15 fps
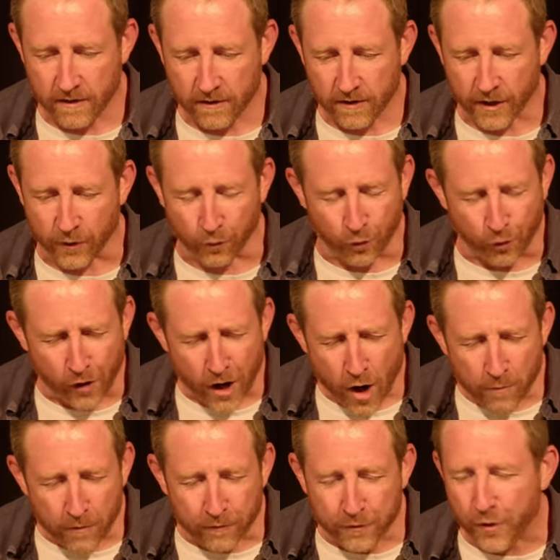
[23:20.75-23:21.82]
kind of
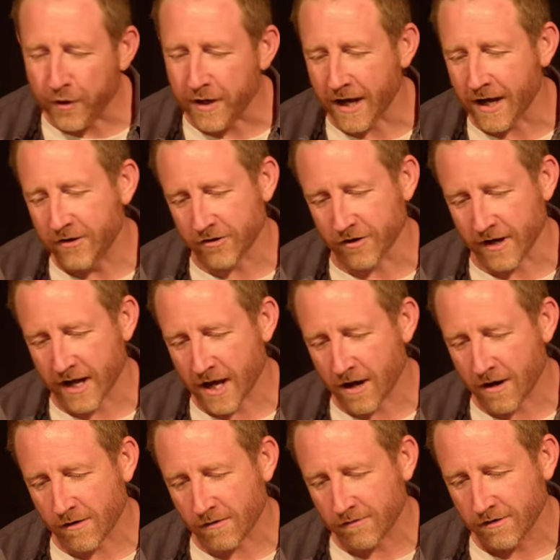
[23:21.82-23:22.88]
realm of creation,
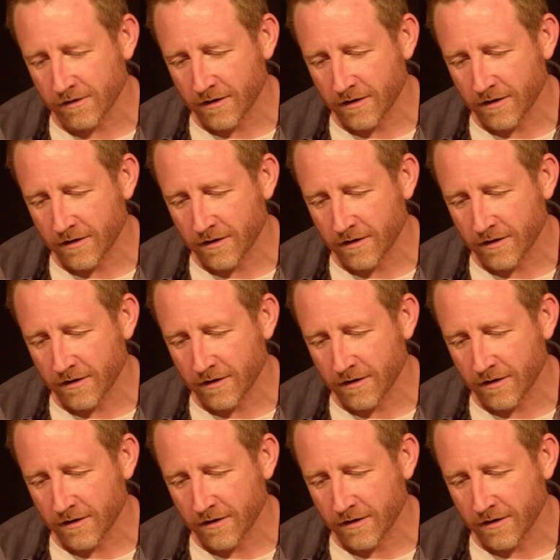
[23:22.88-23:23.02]
how